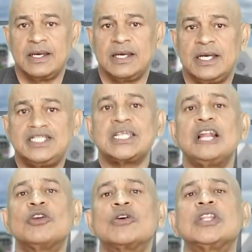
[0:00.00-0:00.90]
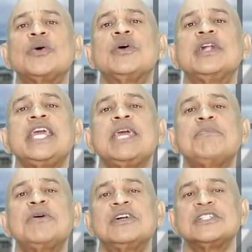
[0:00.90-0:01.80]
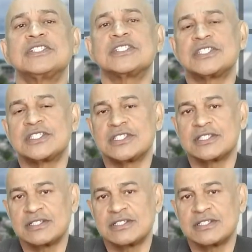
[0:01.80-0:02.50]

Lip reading: He said, look at our neighbors,